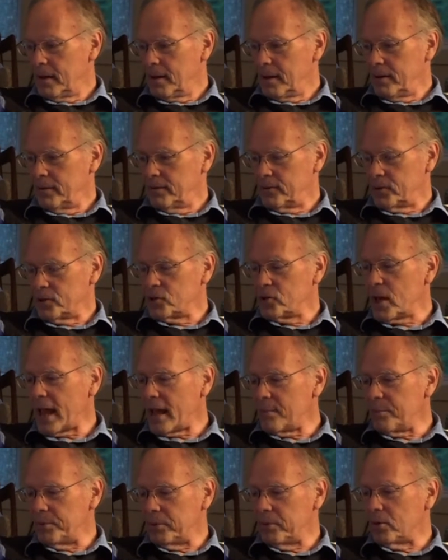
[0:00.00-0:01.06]
For
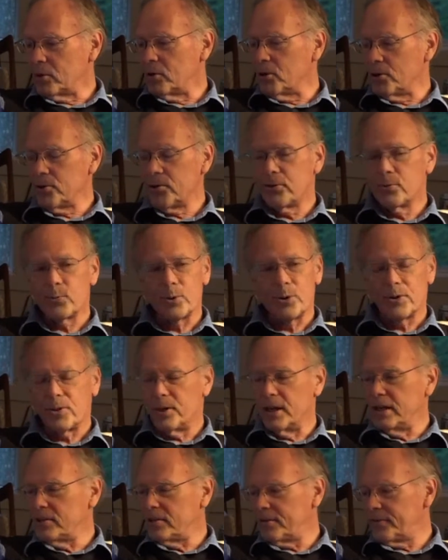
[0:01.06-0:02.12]
example, Earth, where
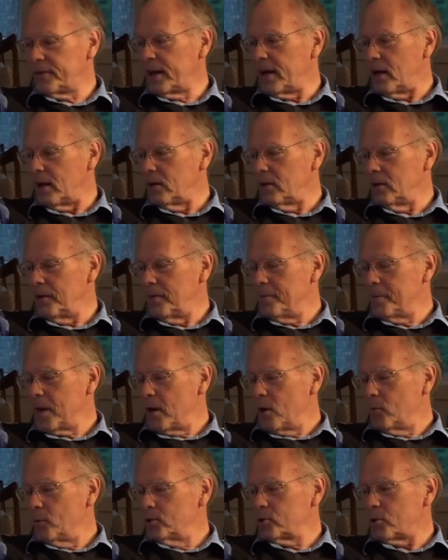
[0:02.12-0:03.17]
things fell,
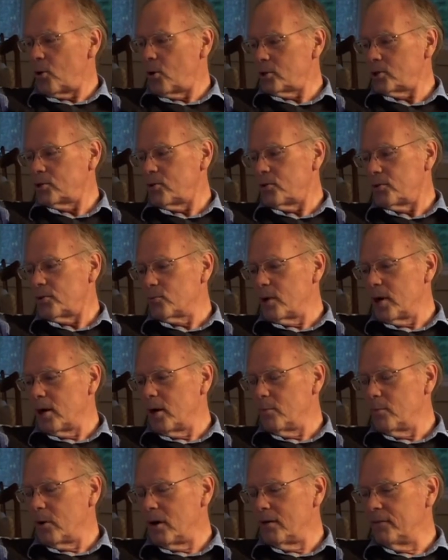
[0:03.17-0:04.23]
was also the
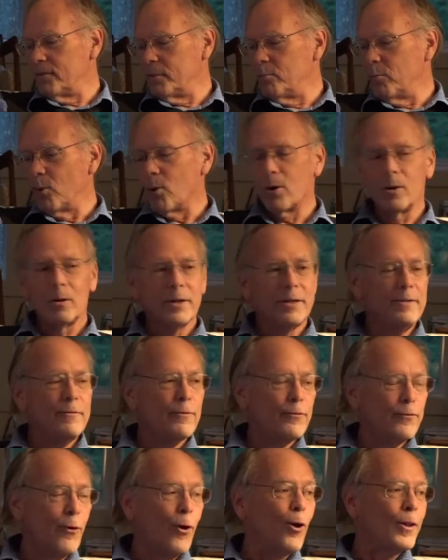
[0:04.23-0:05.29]
realm of the morally
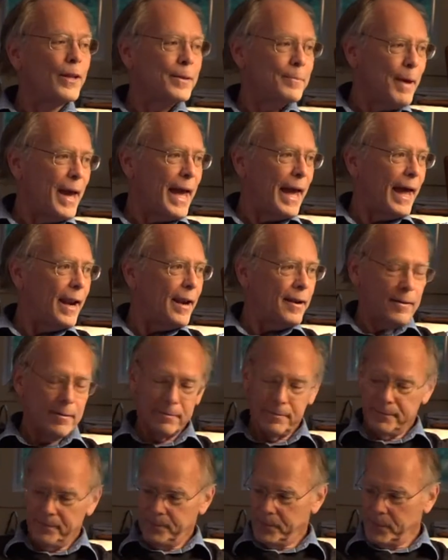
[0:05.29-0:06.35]
fallen man.
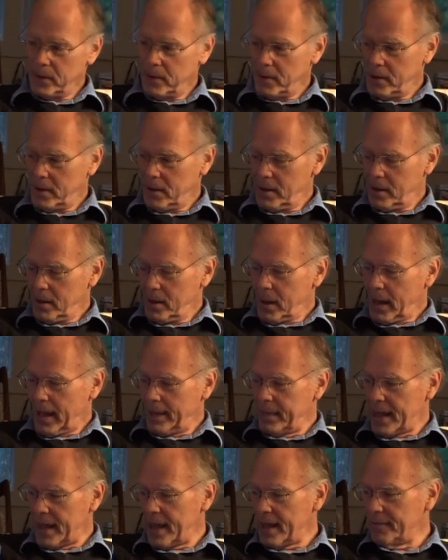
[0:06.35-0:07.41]
And the
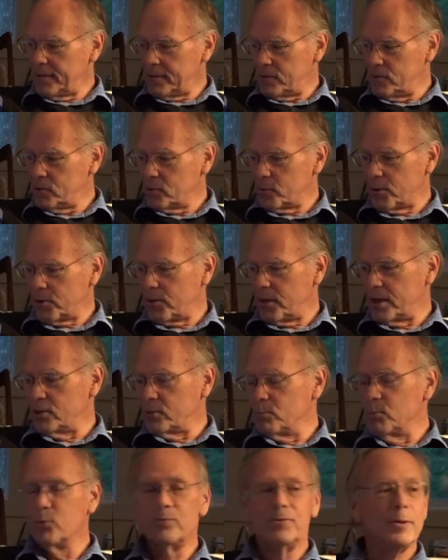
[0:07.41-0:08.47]
heavens, where things
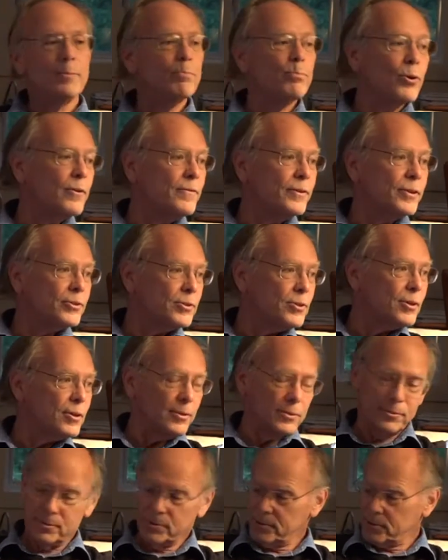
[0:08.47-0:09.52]
moved in perfect
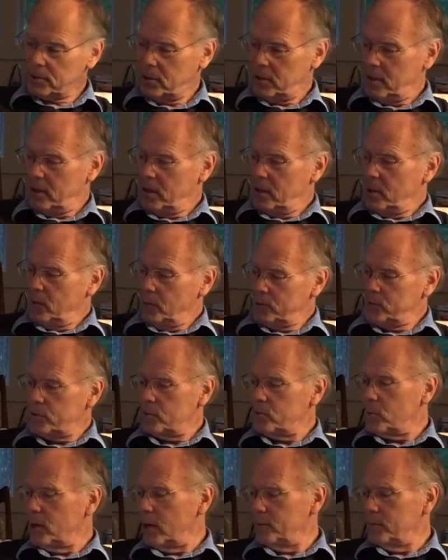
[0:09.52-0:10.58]
circles, was the
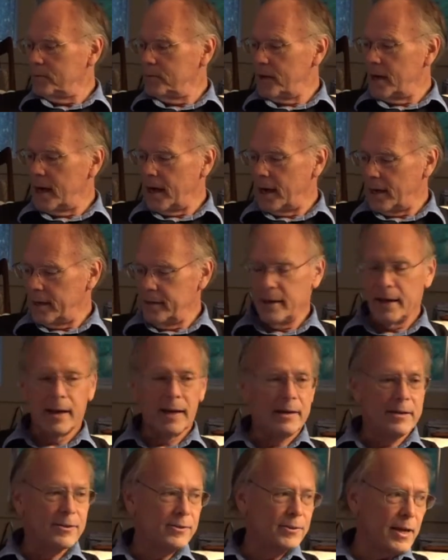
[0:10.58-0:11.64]
realm of God and
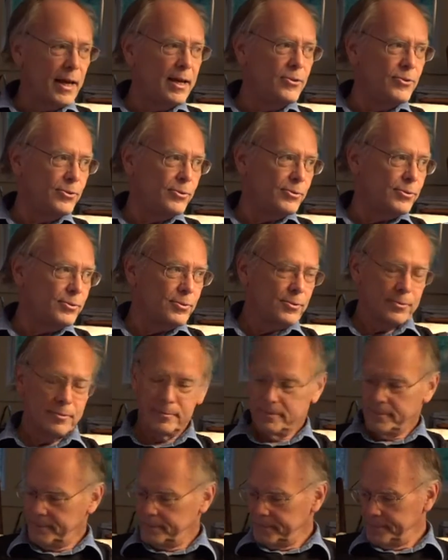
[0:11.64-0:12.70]
his angels.
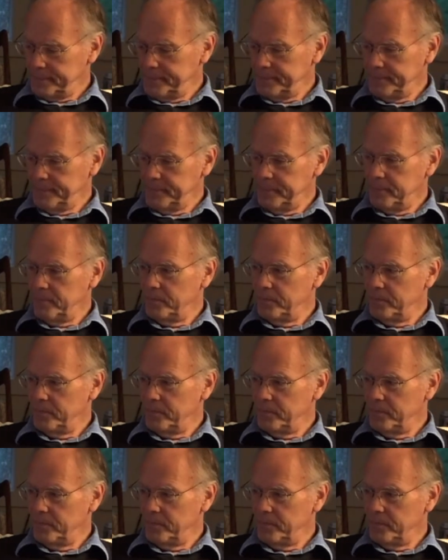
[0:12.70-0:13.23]
Now,